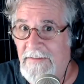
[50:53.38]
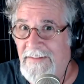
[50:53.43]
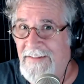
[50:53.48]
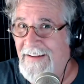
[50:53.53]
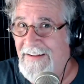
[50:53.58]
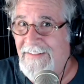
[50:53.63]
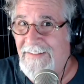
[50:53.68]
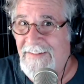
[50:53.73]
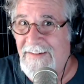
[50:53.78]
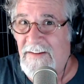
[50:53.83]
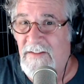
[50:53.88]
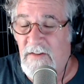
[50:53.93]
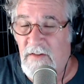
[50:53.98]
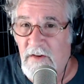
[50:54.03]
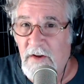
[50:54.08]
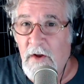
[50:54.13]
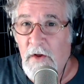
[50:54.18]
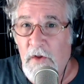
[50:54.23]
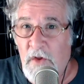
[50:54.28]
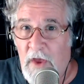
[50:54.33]
it
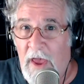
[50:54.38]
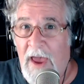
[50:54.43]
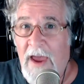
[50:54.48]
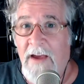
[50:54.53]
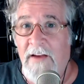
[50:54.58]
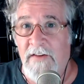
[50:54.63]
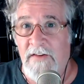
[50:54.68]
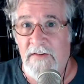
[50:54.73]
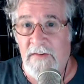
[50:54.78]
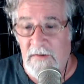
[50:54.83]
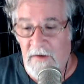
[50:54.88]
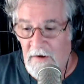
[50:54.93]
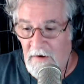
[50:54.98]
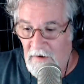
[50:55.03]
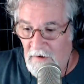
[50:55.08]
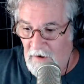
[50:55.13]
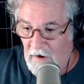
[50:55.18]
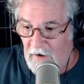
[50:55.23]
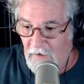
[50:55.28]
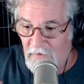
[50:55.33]
still takes
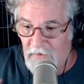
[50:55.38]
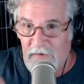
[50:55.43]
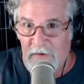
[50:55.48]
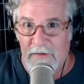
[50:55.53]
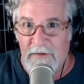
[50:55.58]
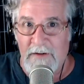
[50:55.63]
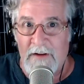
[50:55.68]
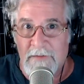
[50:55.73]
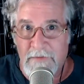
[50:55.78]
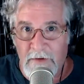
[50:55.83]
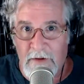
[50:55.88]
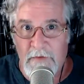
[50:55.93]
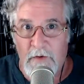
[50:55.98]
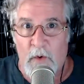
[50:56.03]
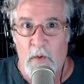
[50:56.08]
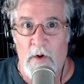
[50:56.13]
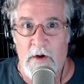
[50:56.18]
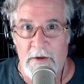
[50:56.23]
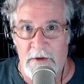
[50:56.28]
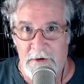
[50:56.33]
a certain level of
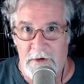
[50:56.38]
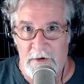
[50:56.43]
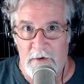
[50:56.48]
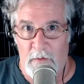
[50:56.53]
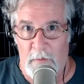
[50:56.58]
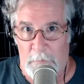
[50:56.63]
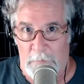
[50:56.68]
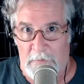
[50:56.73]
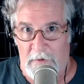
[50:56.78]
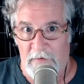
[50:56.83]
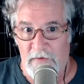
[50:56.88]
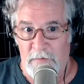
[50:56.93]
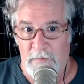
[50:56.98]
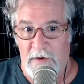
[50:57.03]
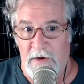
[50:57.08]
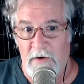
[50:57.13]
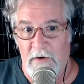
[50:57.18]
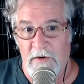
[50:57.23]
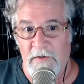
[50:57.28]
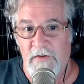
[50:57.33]
quality to impress
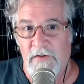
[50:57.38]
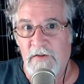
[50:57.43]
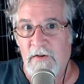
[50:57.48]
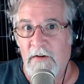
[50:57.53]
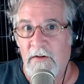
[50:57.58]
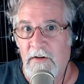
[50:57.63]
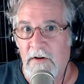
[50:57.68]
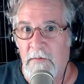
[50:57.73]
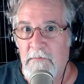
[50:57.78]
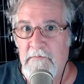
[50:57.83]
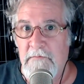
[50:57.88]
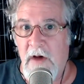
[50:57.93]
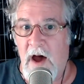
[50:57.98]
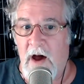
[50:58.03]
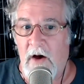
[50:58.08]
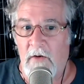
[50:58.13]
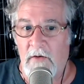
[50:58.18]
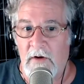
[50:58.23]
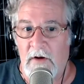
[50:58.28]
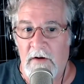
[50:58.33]
me, or a certain
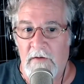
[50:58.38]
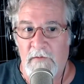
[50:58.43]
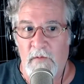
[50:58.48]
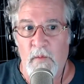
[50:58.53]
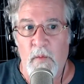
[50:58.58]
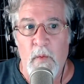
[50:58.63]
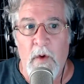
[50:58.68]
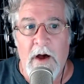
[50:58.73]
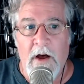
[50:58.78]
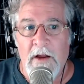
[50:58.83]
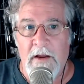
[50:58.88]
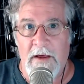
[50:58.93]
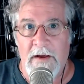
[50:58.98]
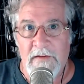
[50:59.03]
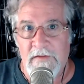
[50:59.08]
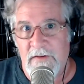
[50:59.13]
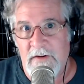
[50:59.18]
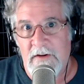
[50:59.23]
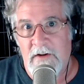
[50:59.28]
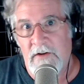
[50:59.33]
amount of
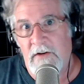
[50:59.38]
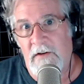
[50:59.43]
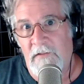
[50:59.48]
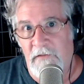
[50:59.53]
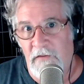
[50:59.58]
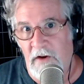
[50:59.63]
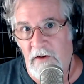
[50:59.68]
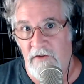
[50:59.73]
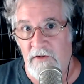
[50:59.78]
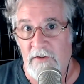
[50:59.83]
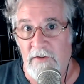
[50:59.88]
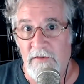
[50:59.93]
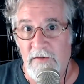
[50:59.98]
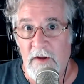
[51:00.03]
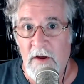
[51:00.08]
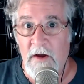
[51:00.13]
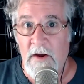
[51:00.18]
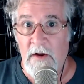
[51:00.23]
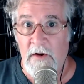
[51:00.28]
well-executed features